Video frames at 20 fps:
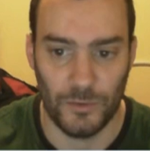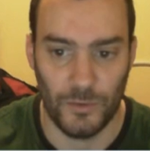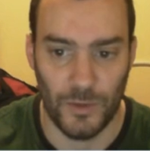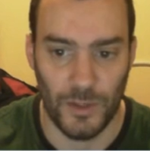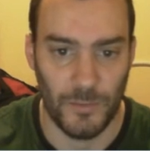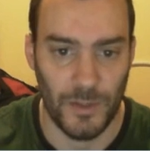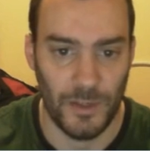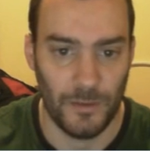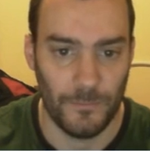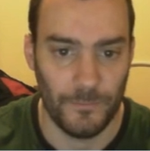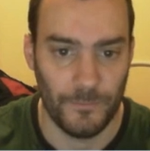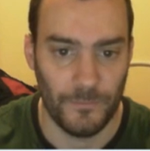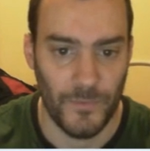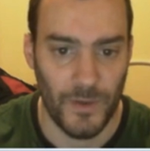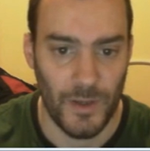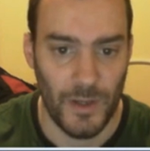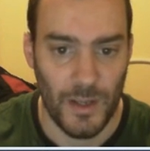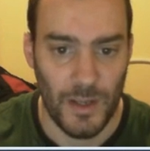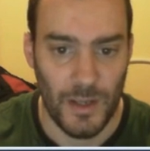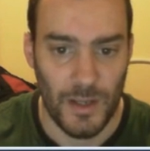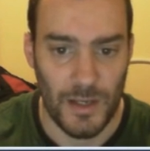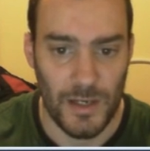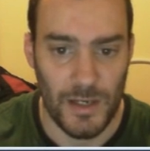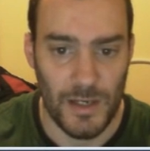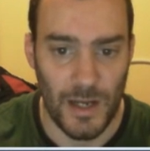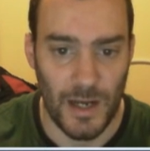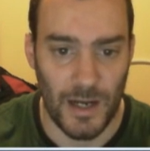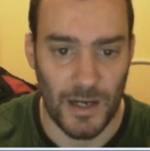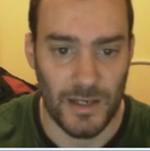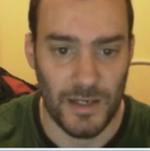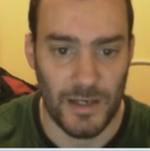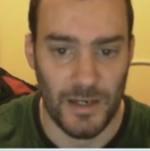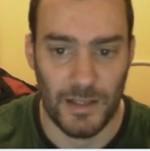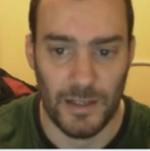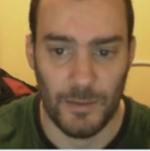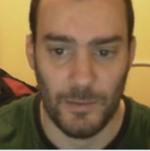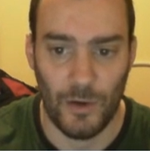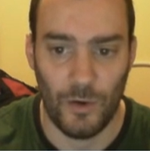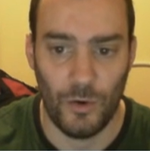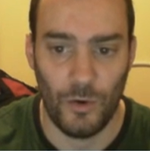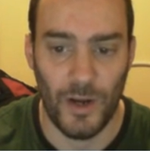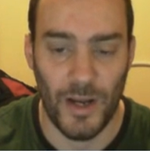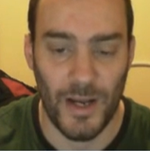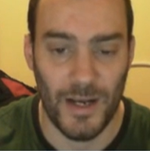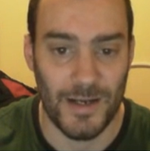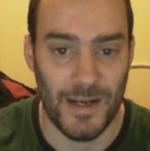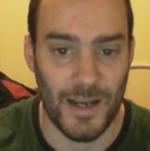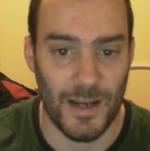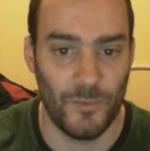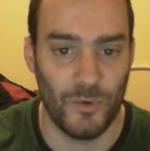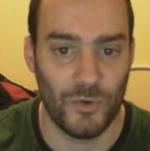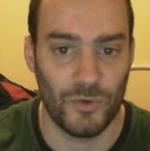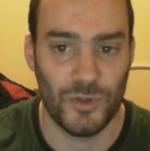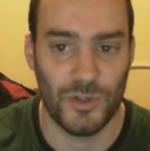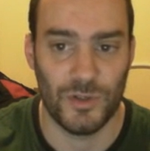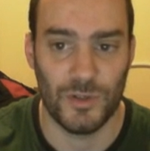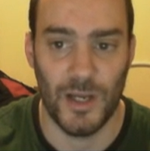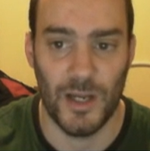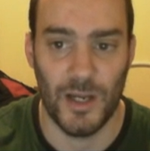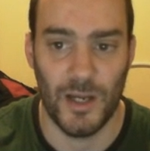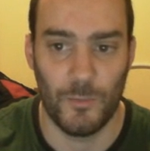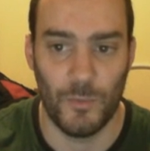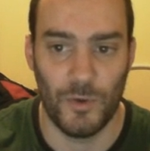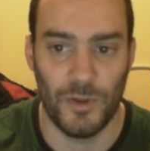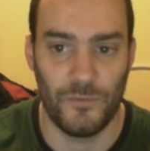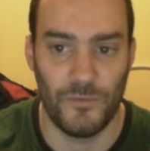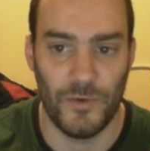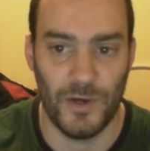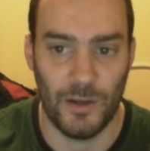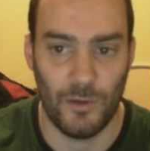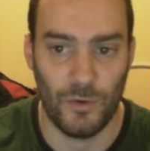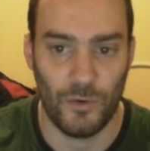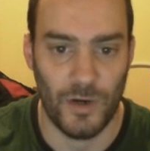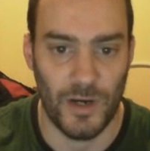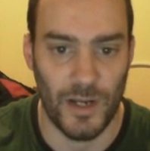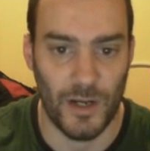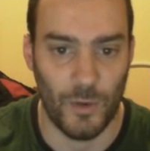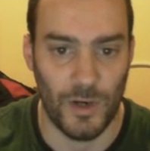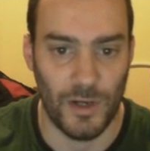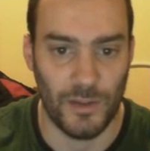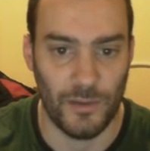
and the second is the one we have exported with the EQ.